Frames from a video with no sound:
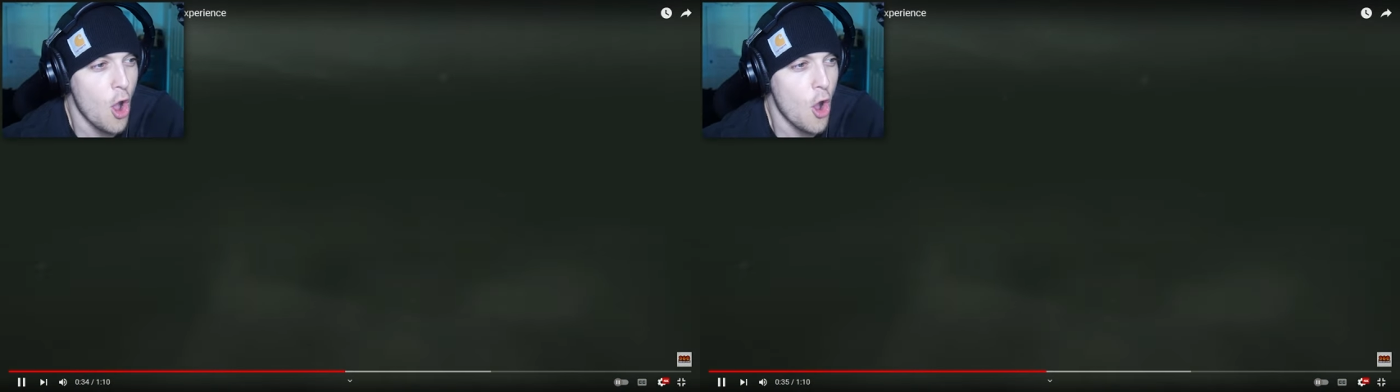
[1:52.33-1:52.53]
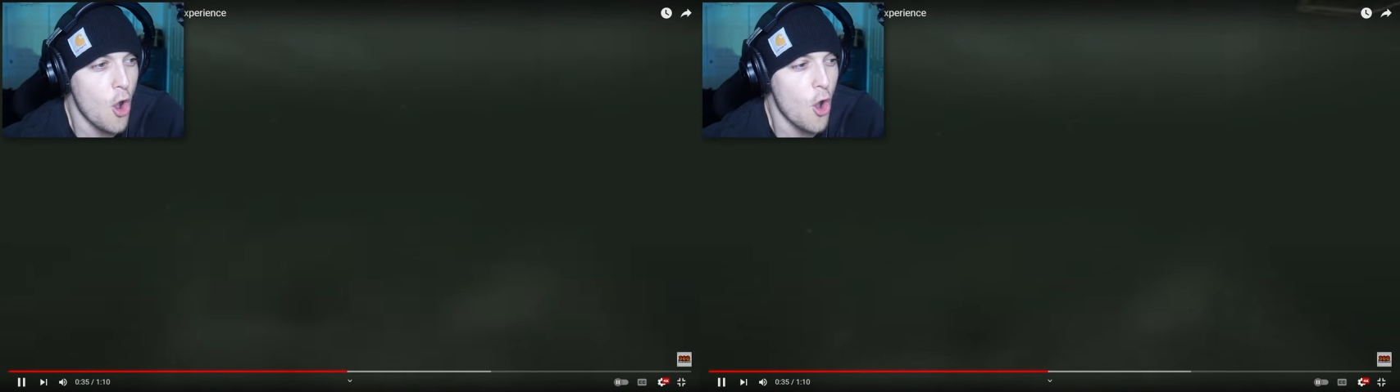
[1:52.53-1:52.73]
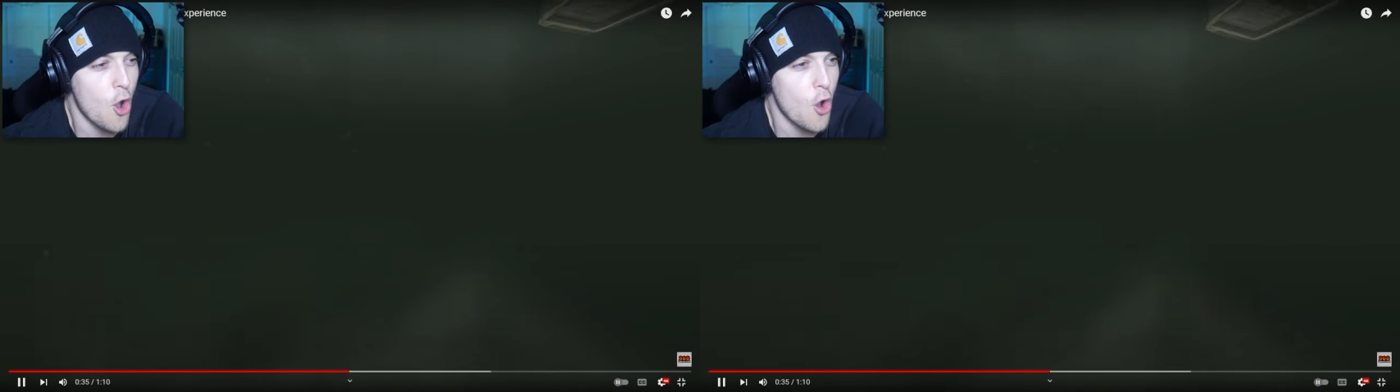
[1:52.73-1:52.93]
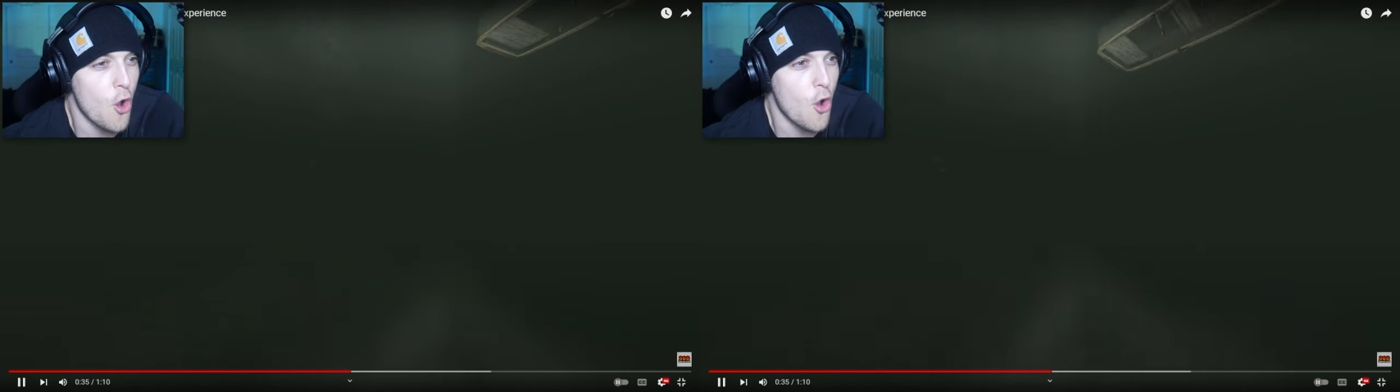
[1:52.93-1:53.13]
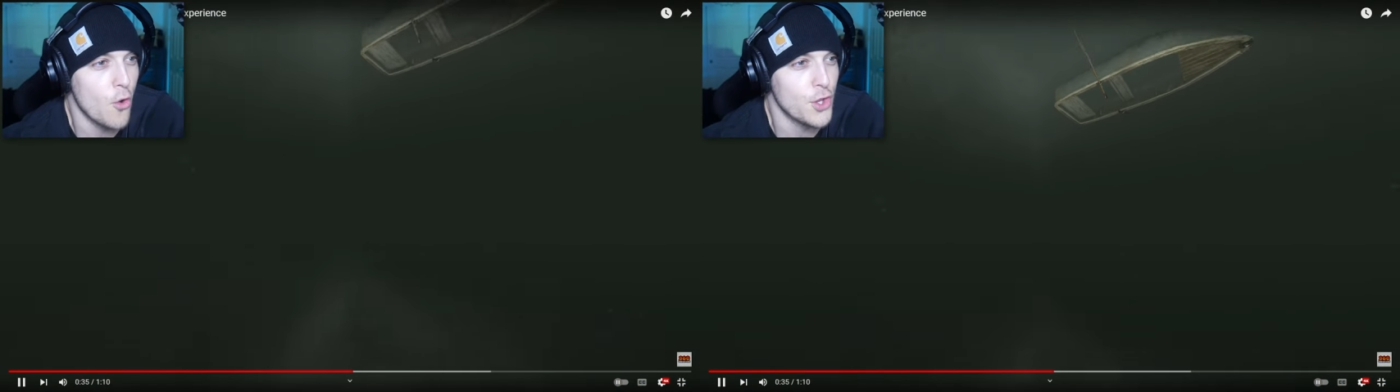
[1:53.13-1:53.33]
Oh!
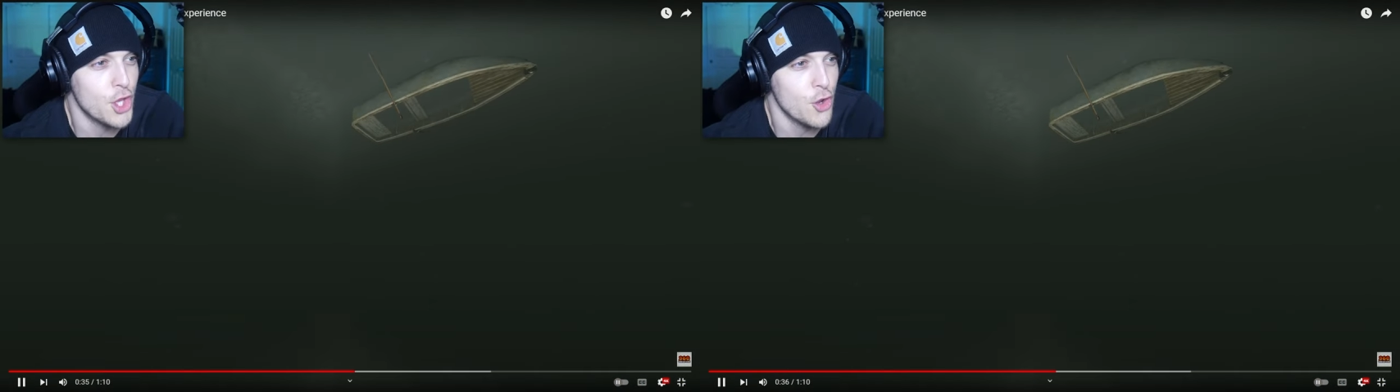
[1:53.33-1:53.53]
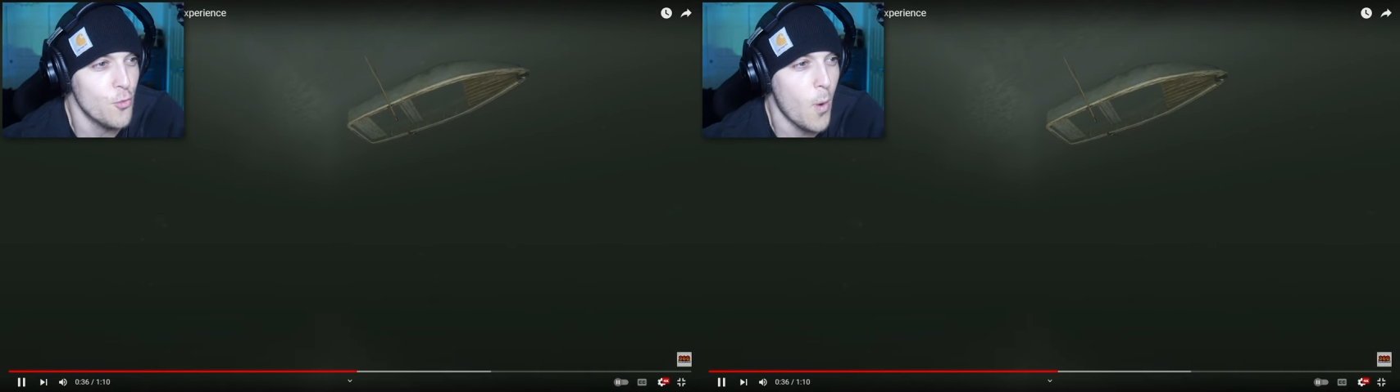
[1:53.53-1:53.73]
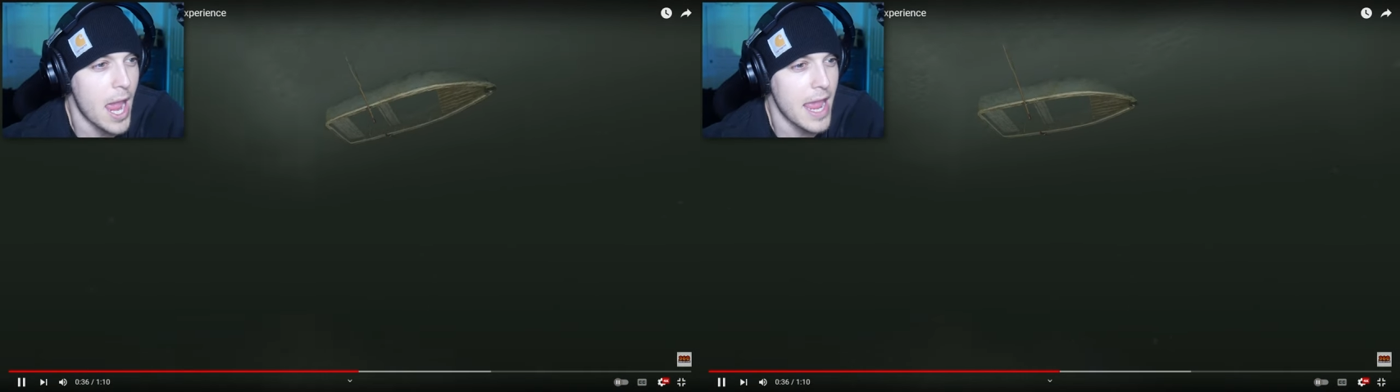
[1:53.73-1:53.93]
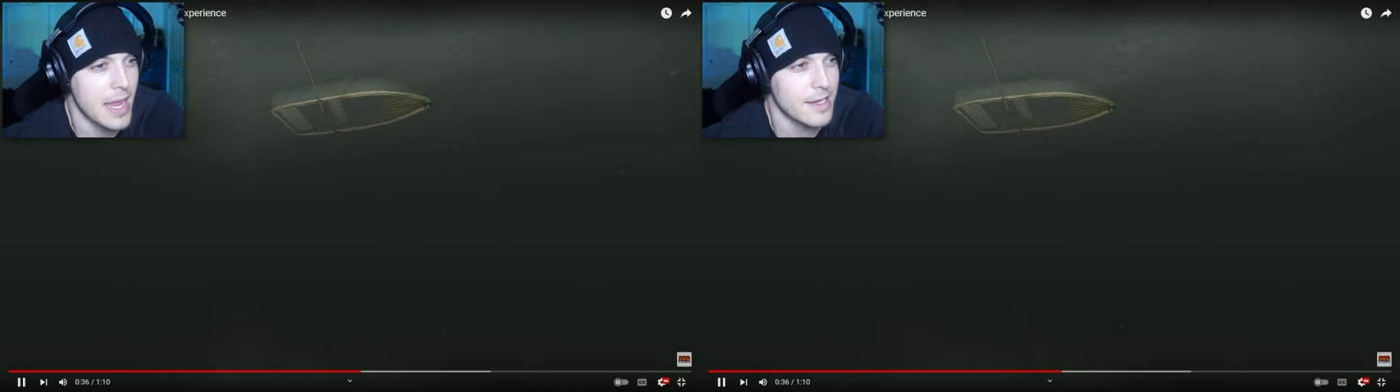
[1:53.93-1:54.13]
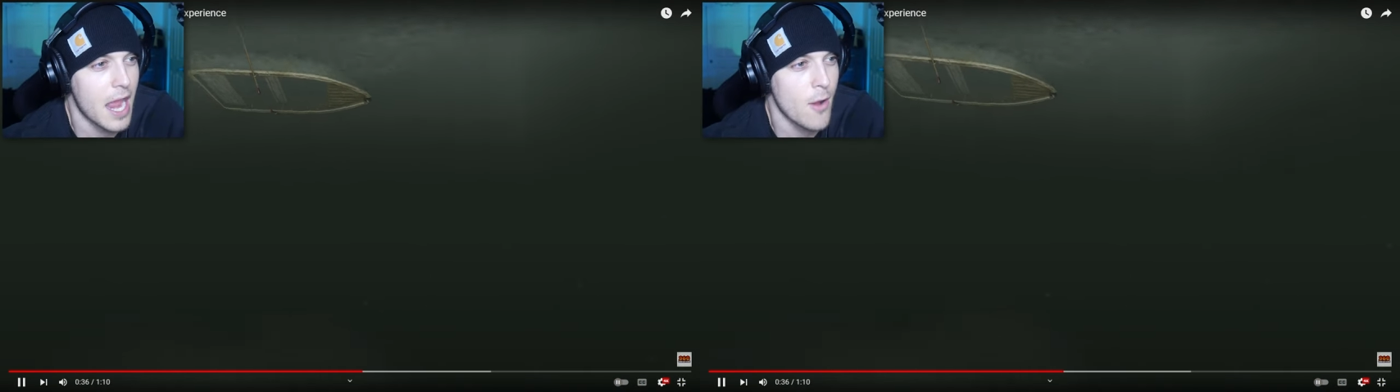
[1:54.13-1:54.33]
you
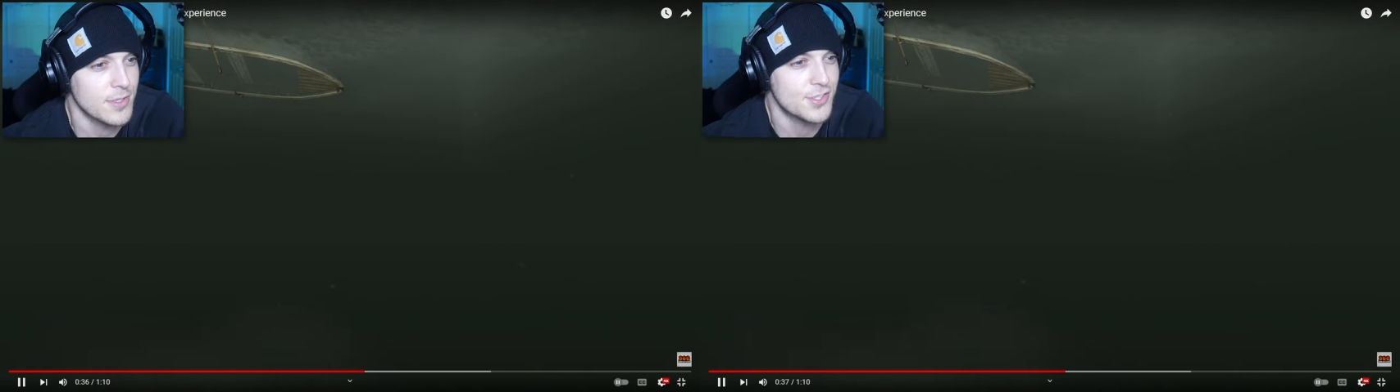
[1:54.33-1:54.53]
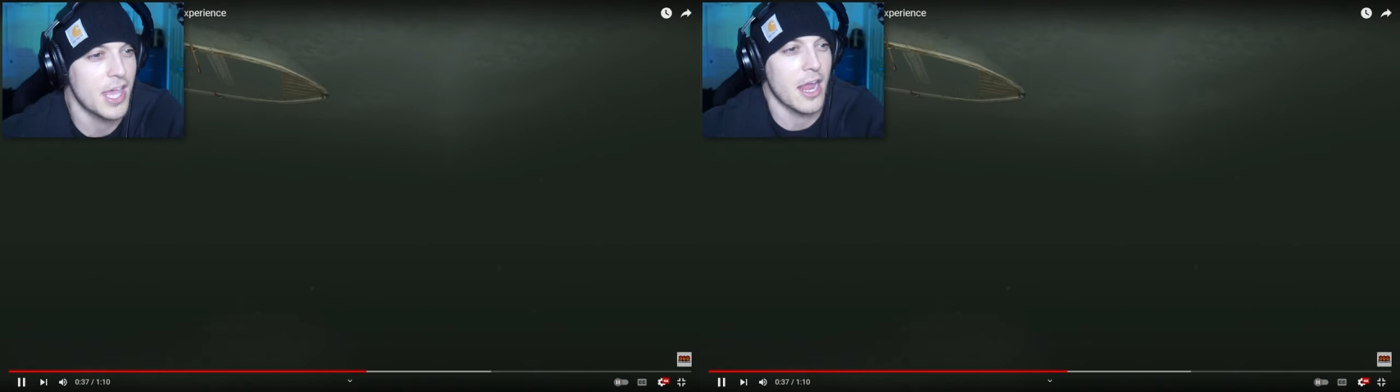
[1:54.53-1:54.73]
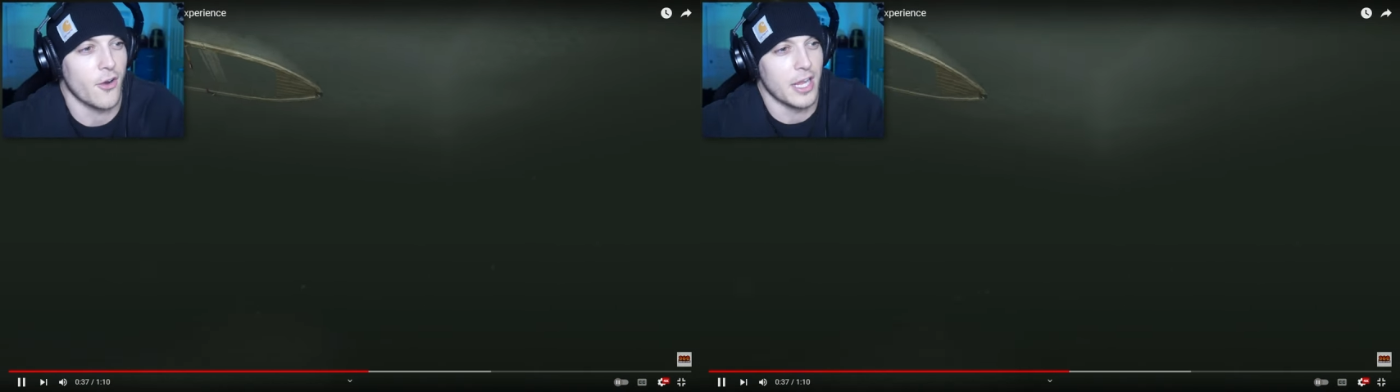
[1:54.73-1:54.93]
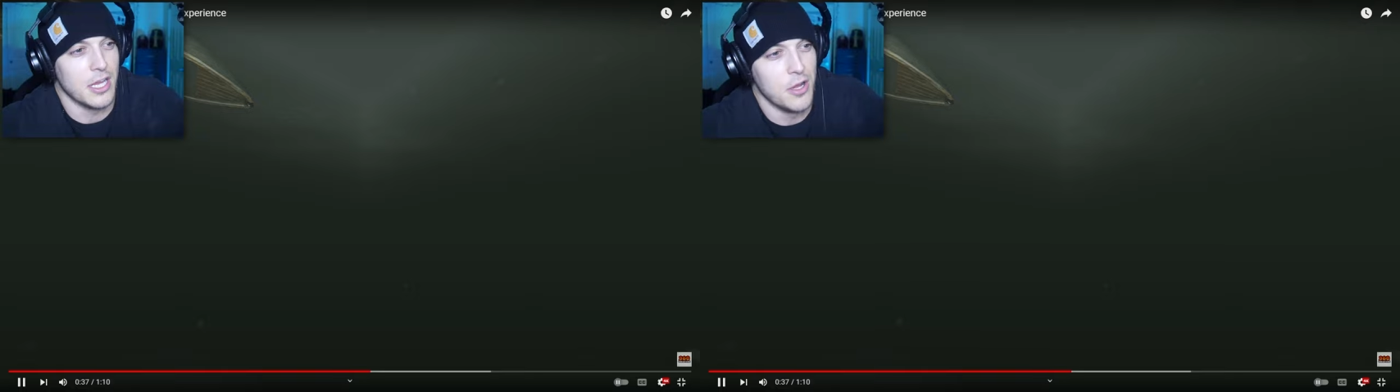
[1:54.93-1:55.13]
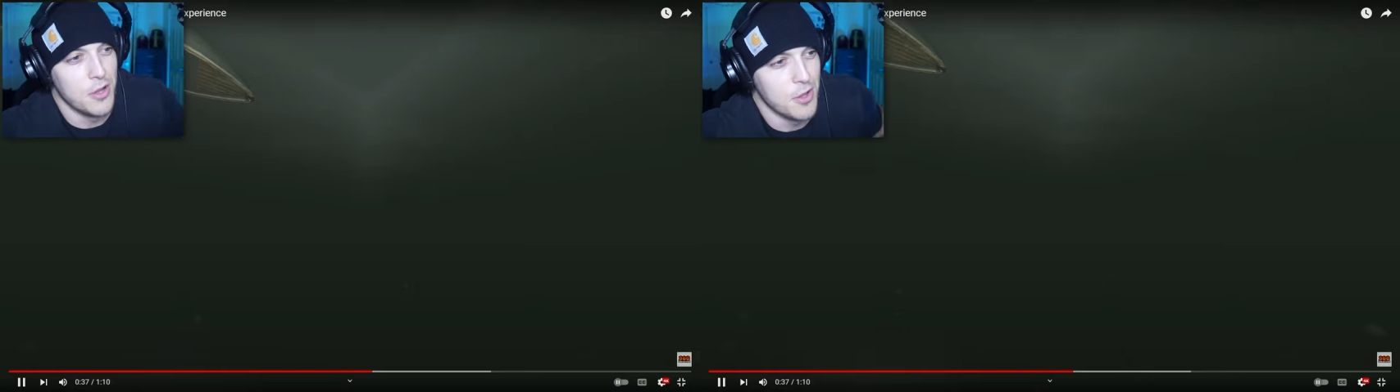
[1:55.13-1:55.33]
Wang, now it's scary.